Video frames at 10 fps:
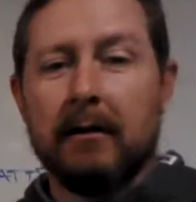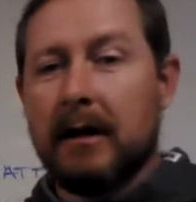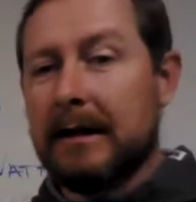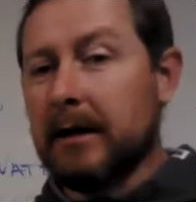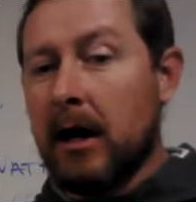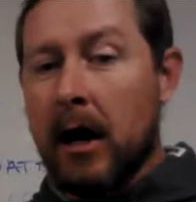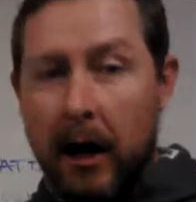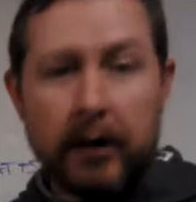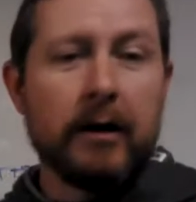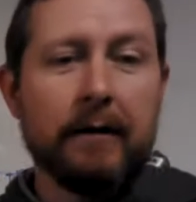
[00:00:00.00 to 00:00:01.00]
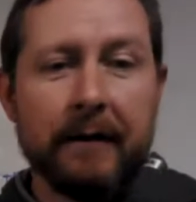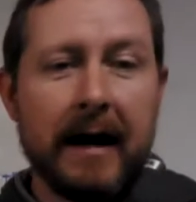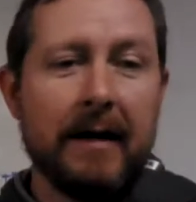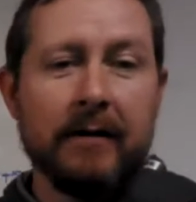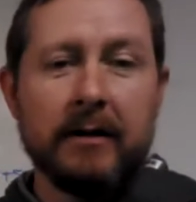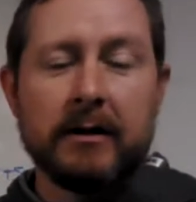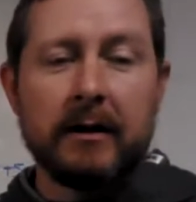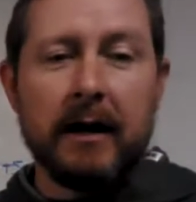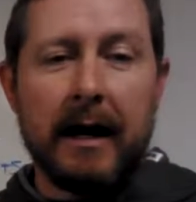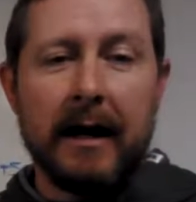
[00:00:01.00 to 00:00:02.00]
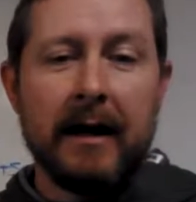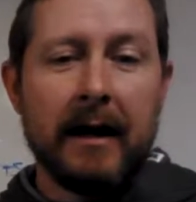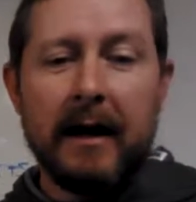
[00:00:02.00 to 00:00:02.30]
It's 105 in July,